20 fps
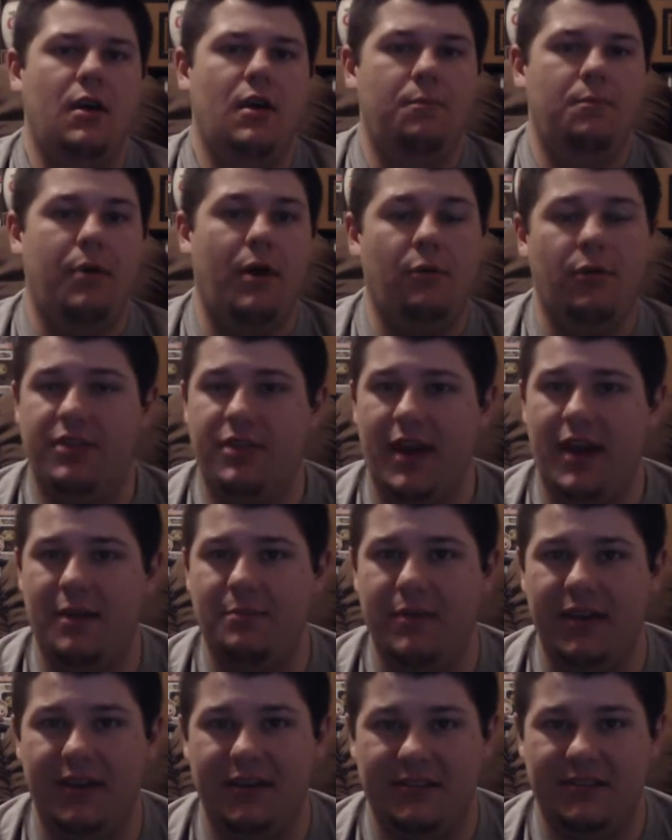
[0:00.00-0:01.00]
But with that
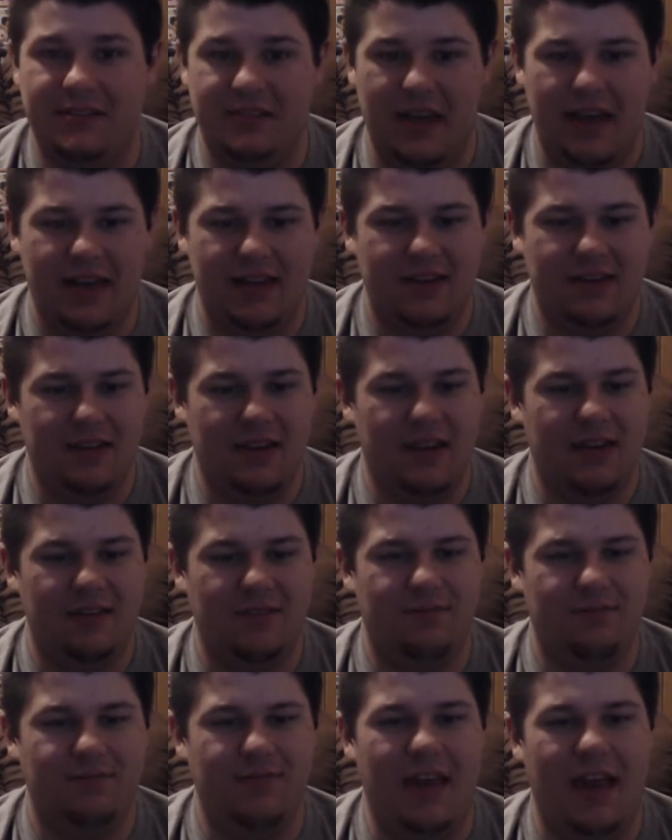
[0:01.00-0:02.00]
being said,
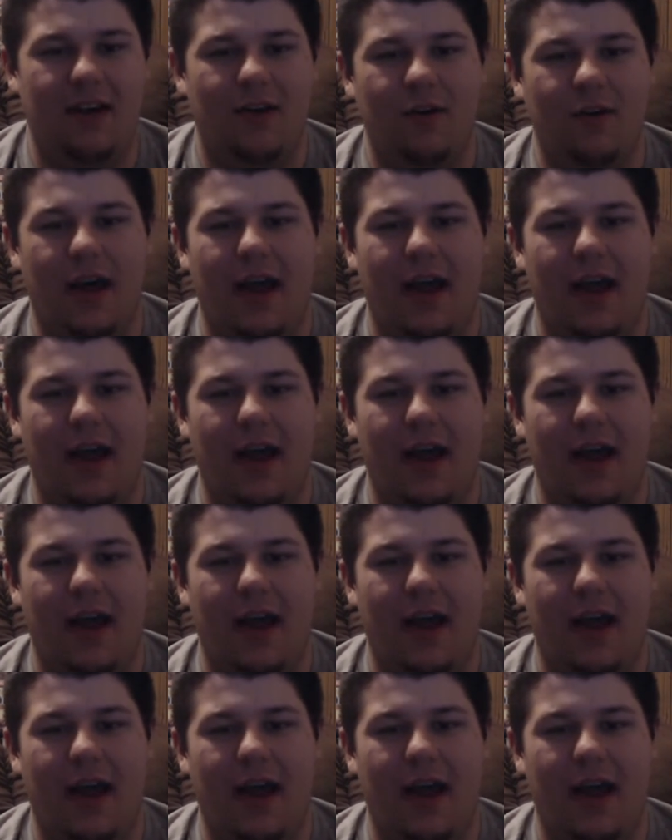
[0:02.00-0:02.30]
now